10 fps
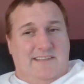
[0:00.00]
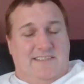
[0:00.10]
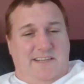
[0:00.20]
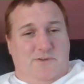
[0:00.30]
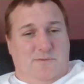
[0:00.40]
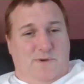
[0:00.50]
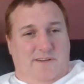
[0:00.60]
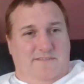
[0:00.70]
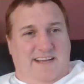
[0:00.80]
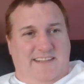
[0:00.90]
And she could well
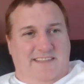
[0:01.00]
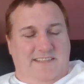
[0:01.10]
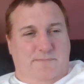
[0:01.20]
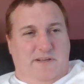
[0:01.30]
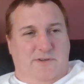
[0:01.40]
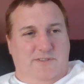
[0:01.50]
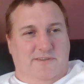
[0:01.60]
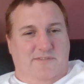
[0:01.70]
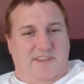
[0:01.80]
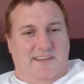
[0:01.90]
have done this because
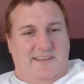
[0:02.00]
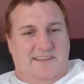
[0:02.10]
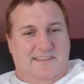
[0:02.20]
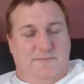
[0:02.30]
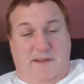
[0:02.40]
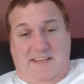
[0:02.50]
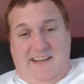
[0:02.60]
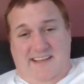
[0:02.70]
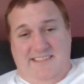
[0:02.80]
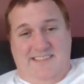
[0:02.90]
of the
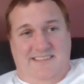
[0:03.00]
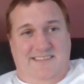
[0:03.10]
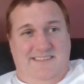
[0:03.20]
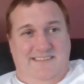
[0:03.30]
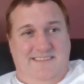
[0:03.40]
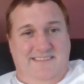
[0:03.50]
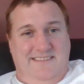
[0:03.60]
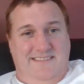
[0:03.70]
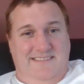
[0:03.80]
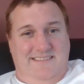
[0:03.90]
speculation,
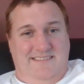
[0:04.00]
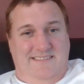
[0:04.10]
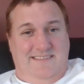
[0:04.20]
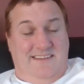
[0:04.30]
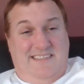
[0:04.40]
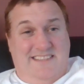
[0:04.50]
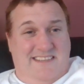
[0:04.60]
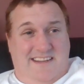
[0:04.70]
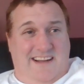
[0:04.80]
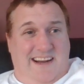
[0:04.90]
like she
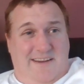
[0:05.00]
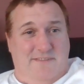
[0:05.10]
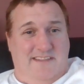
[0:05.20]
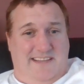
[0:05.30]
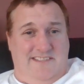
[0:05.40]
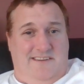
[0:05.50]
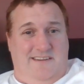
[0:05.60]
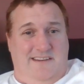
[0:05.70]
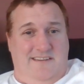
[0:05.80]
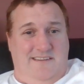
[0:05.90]
did it after they
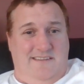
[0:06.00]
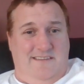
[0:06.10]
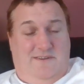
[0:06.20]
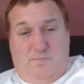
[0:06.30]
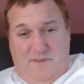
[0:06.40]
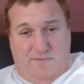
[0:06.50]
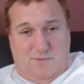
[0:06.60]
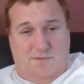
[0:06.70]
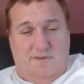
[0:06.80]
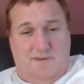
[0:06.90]
died, not
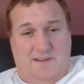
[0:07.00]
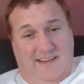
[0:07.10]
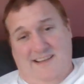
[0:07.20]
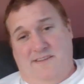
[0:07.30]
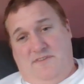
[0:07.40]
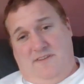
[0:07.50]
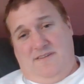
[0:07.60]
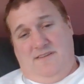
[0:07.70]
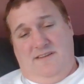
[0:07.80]
before, after.